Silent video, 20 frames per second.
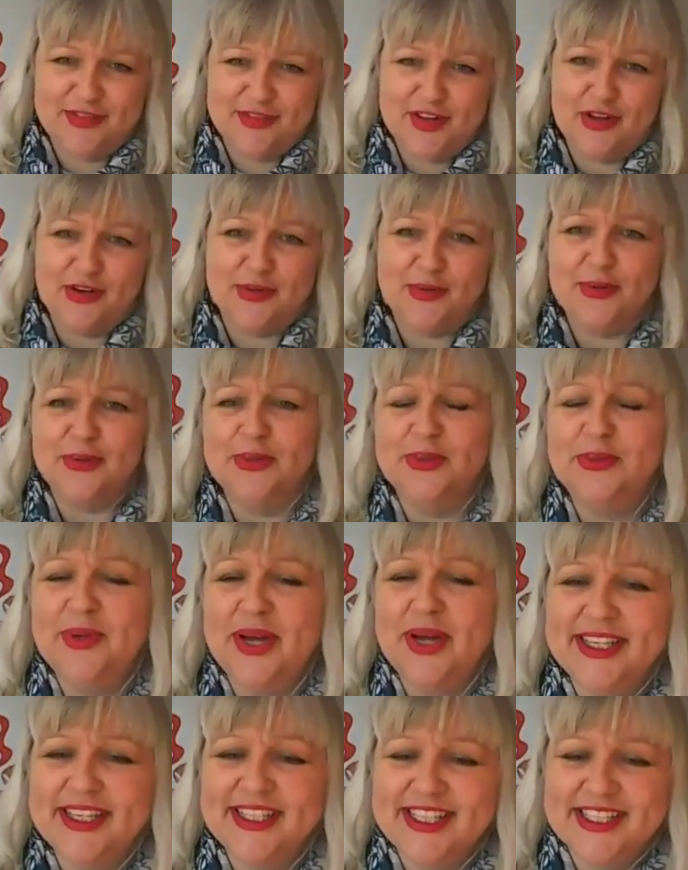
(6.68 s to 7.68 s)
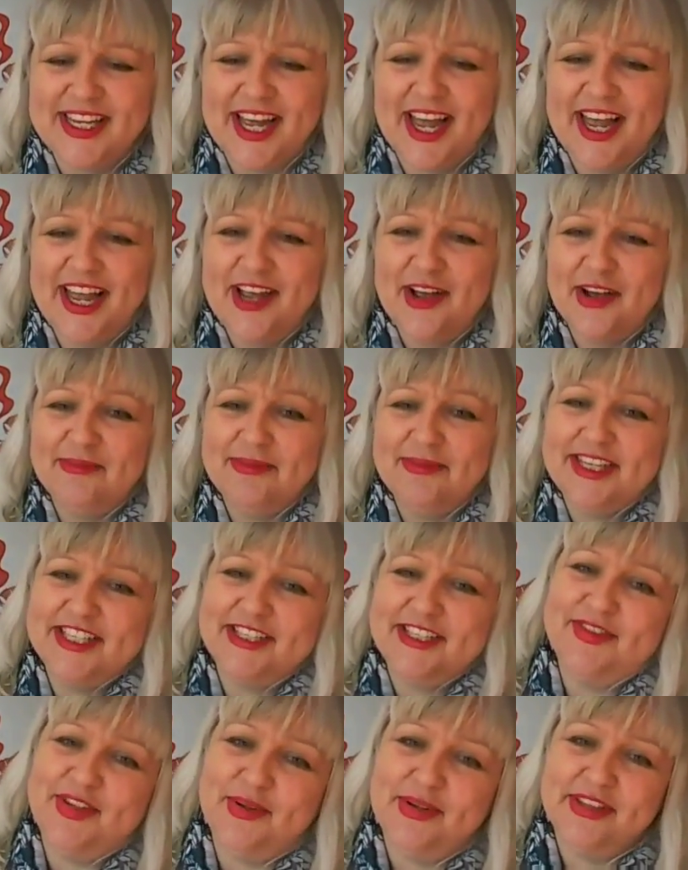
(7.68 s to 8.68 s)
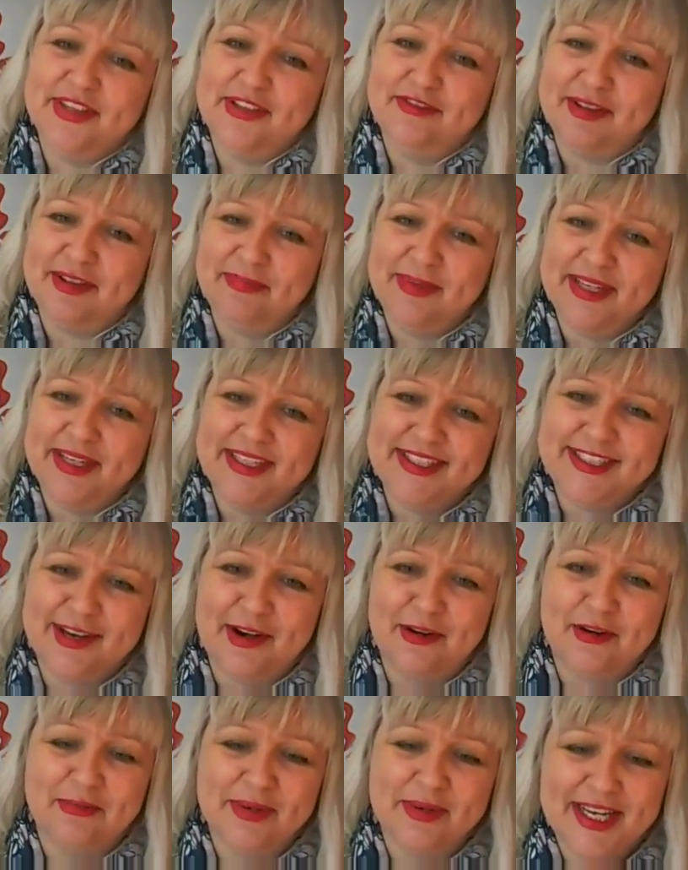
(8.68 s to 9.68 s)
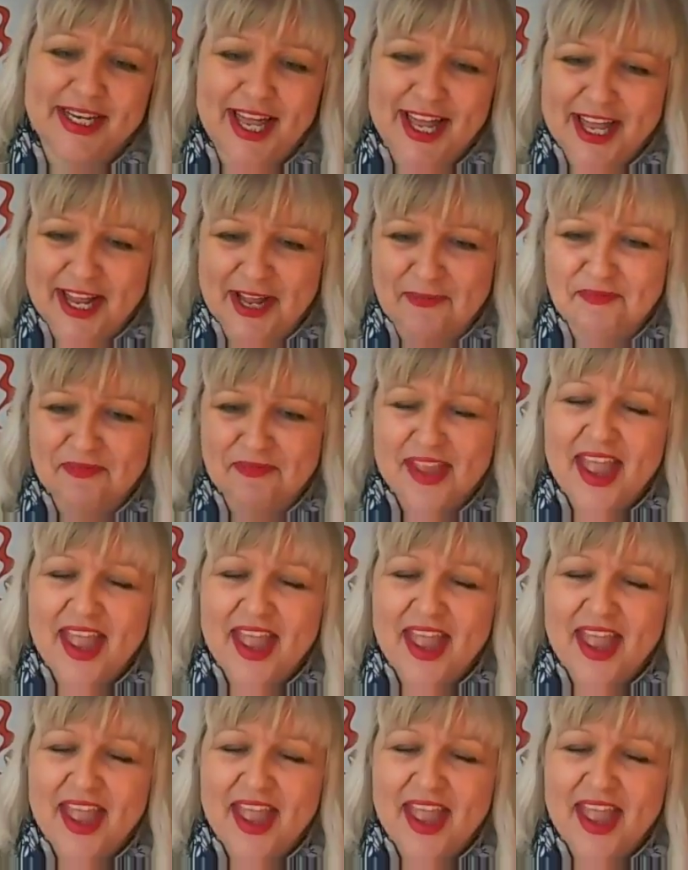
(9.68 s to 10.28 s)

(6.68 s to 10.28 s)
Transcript: Fiona Hall, and today I'm interviewing the fabulous Laurel McLay.